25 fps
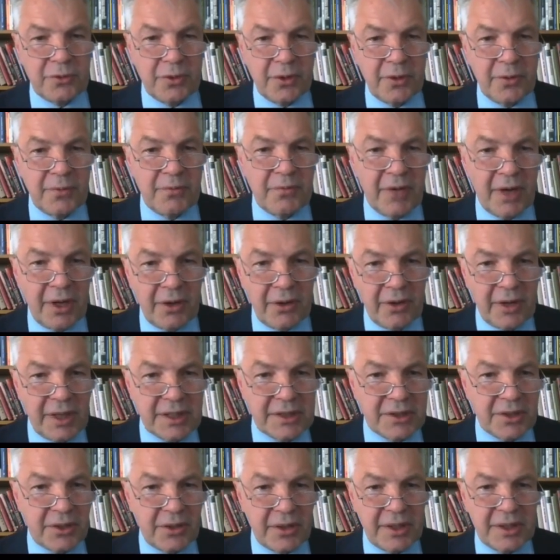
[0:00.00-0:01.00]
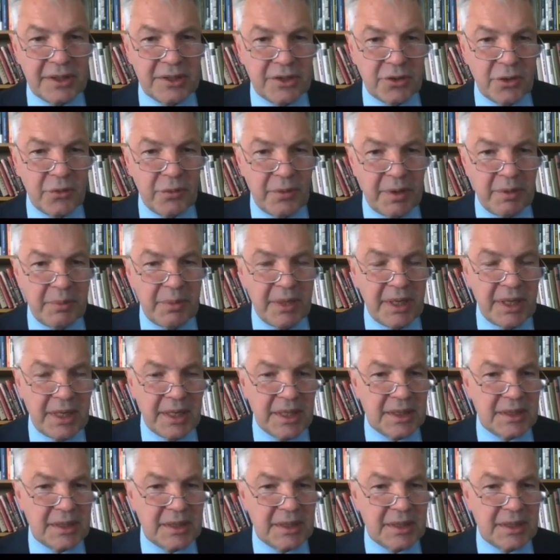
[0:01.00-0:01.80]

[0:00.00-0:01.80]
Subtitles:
the violence against the women